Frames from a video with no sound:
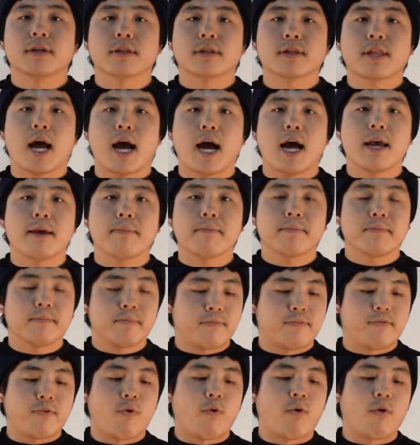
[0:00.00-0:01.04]
time
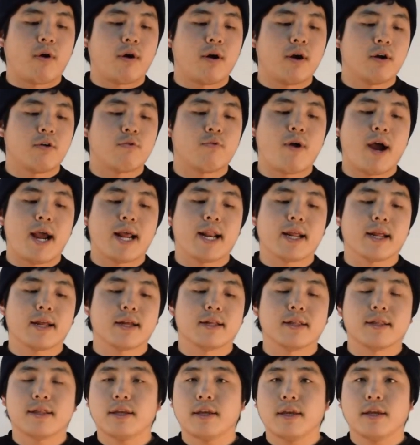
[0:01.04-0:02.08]
for writing,
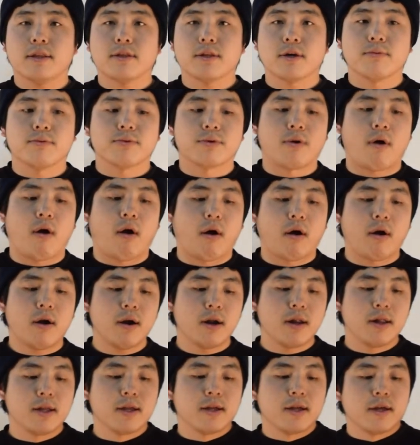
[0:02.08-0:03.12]

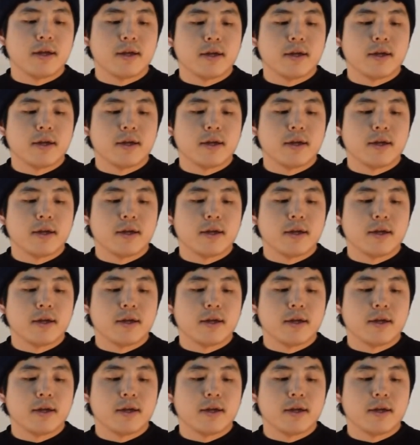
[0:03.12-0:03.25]
TWR.